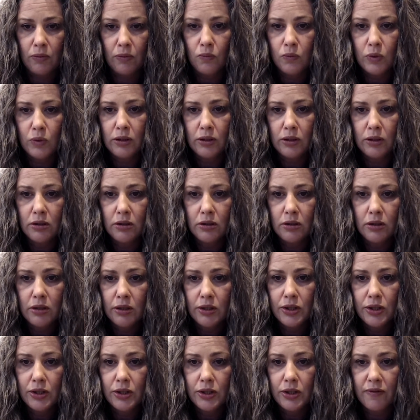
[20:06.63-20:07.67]
Will
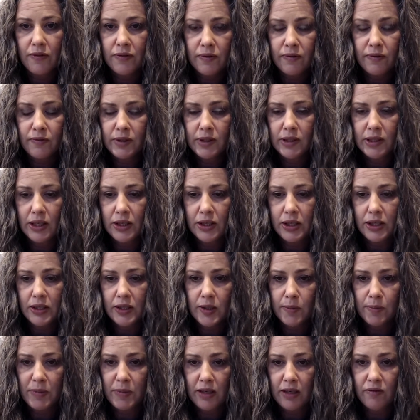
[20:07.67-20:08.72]
Jeff
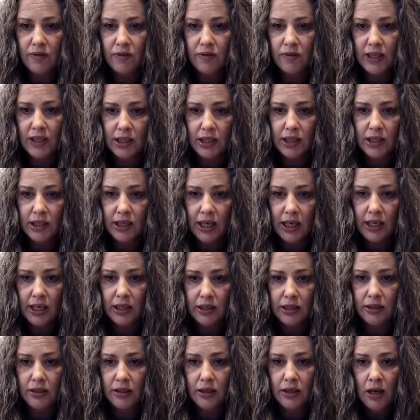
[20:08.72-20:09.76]
Sessions be
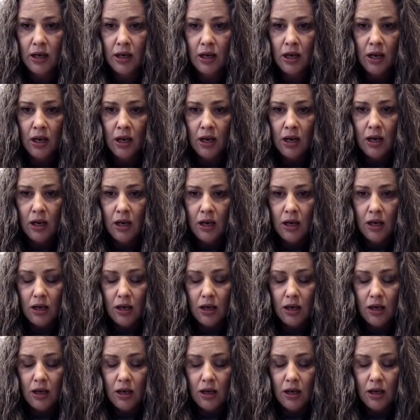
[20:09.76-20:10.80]
investigated
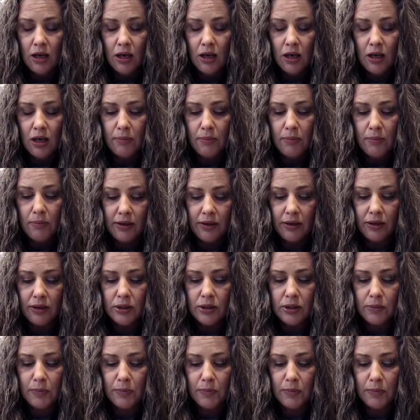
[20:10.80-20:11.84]
by the new
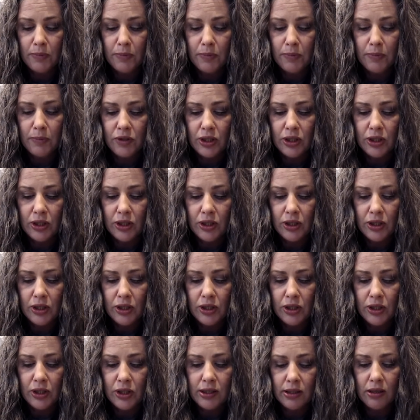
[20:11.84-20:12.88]
Department of
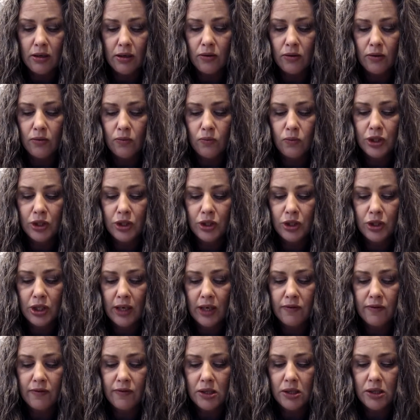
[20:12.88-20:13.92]
Justice? Will
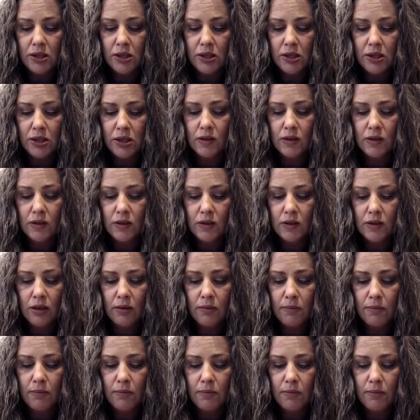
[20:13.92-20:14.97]
Jeff Sessions
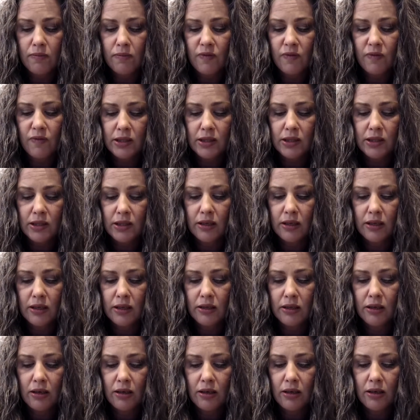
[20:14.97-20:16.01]
be
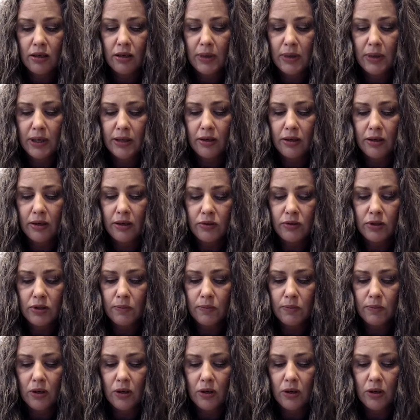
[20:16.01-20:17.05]
investigated by the new
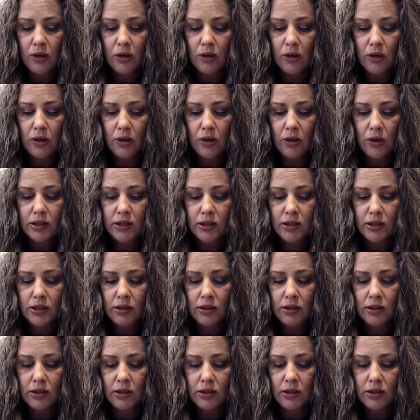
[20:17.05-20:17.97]
Department of Justice?